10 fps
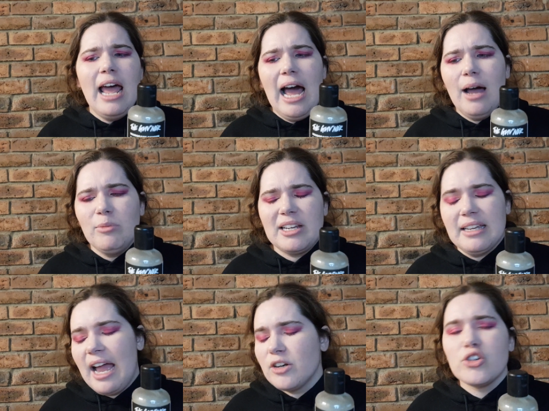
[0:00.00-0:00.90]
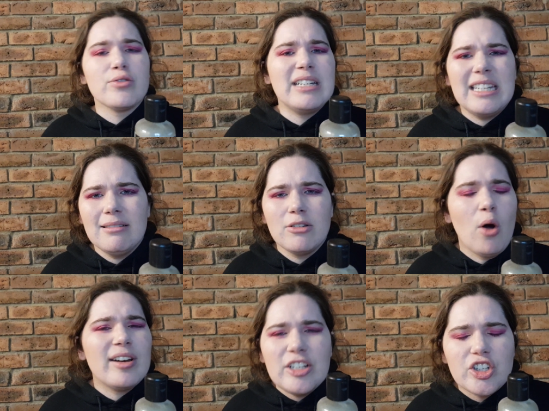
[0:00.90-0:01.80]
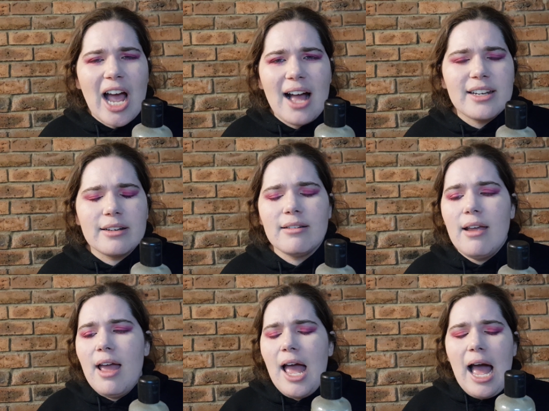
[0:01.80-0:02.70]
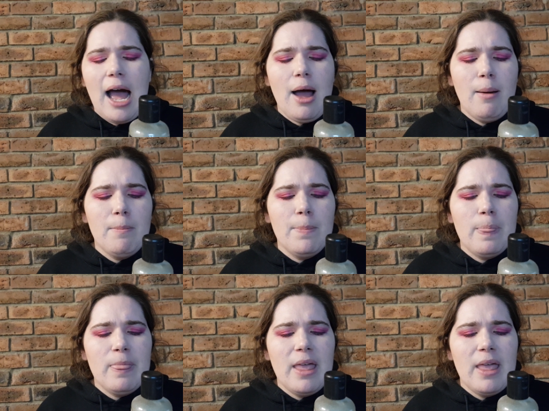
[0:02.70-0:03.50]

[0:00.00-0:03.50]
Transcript: um, like a country cottage garden. Um,